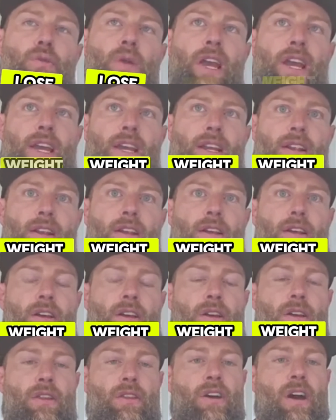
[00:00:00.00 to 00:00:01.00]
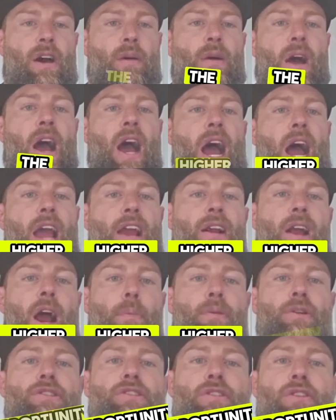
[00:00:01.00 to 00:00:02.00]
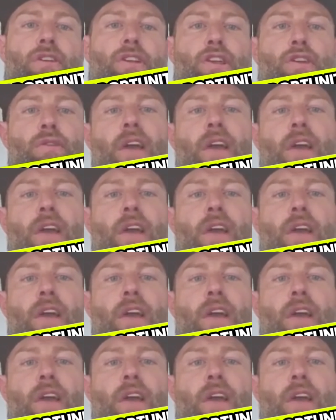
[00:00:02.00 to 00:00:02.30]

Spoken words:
weight, the higher opportunity